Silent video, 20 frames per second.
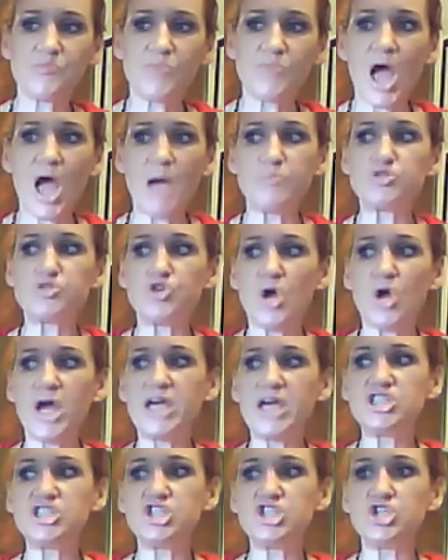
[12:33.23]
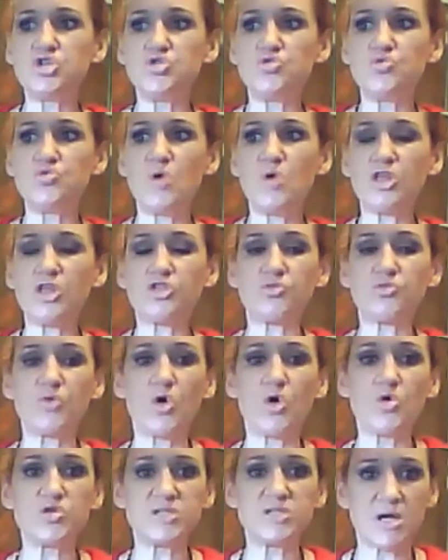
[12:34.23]
I'm trying to
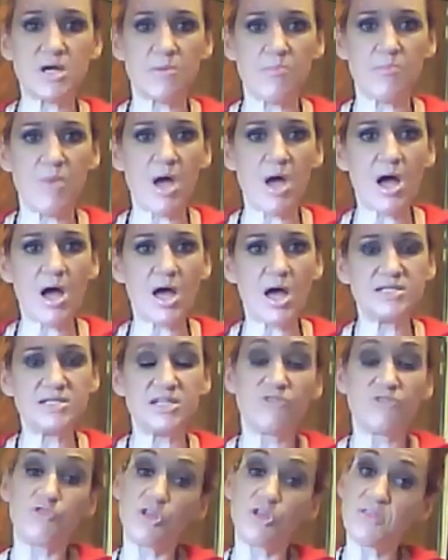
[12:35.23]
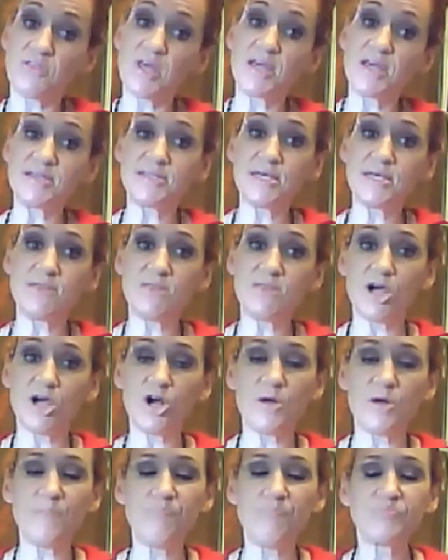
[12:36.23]
throw some different things in
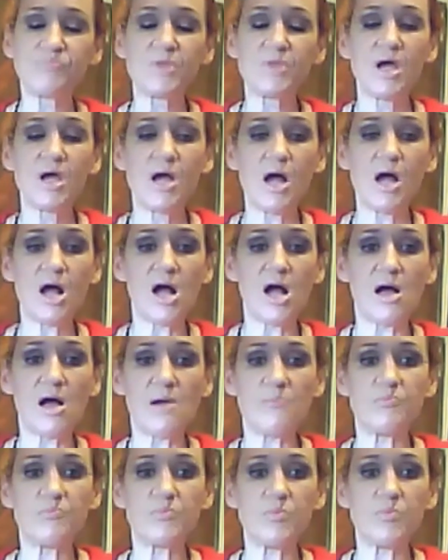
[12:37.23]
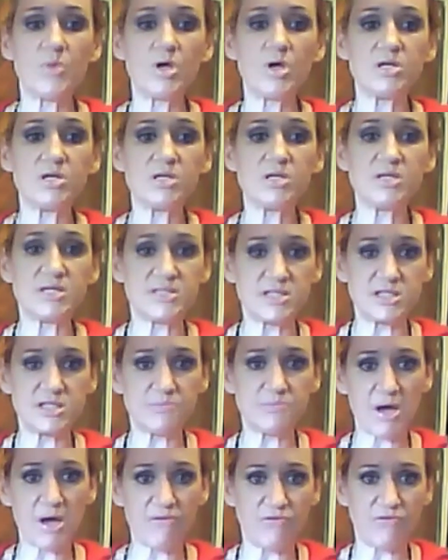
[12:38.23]
there. Um, this is
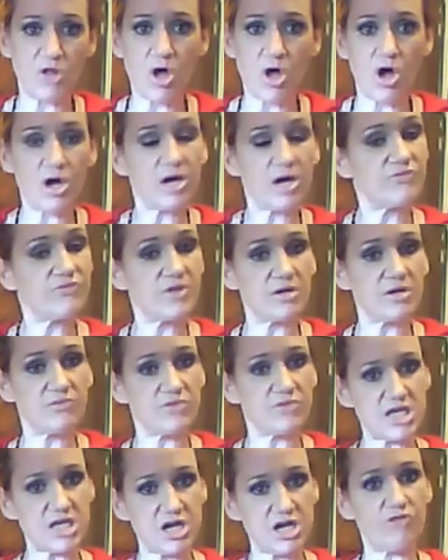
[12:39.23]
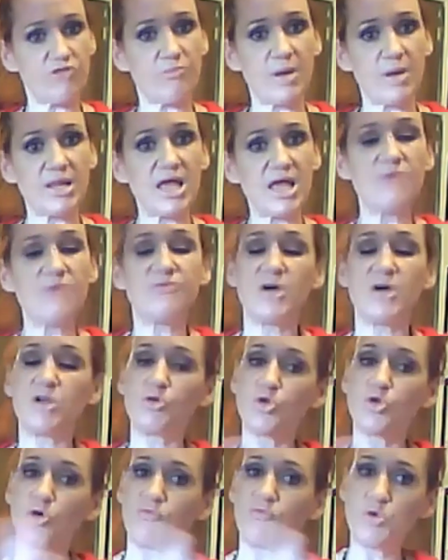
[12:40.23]
my vlog of the year of my life. I don't
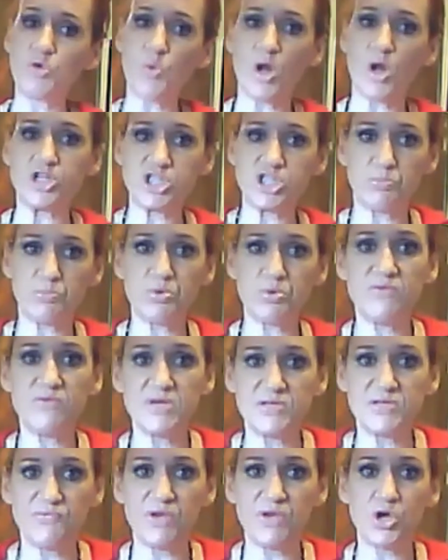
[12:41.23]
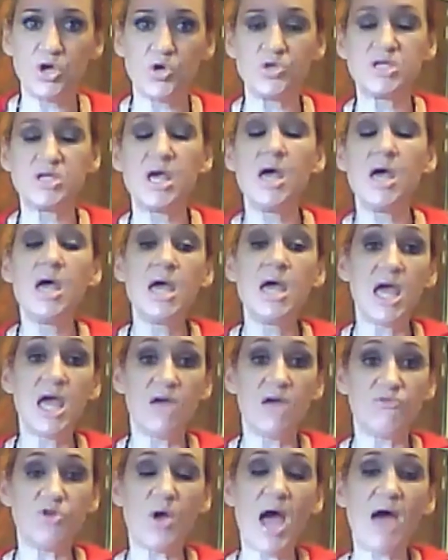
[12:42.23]
know if you watched the previous videos.
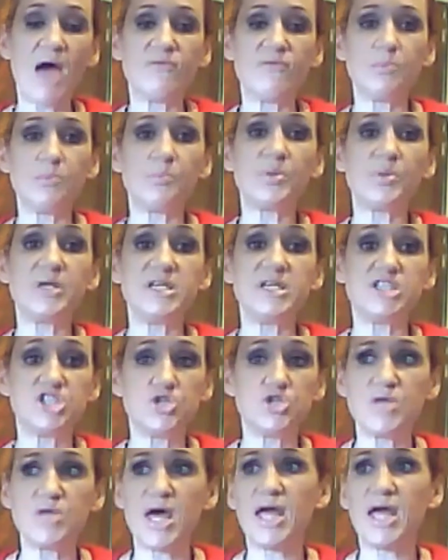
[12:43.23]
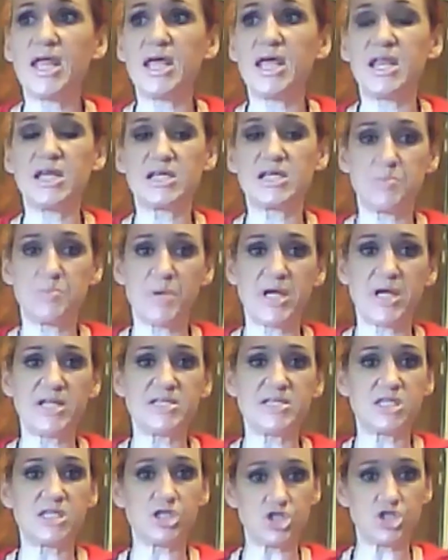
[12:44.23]
If you haven't, please do that. It
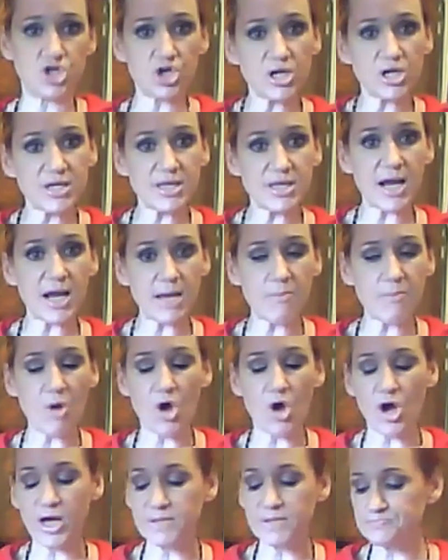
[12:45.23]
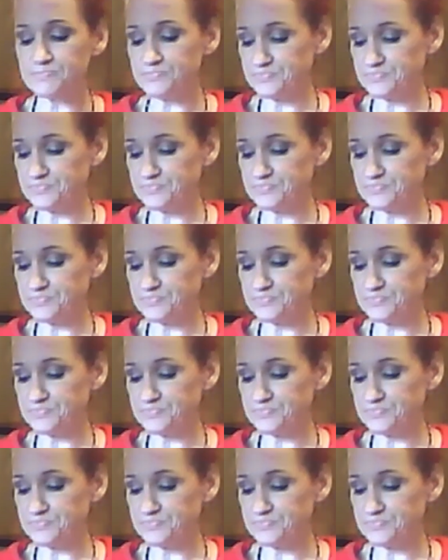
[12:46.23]
explains the journey that I'm on.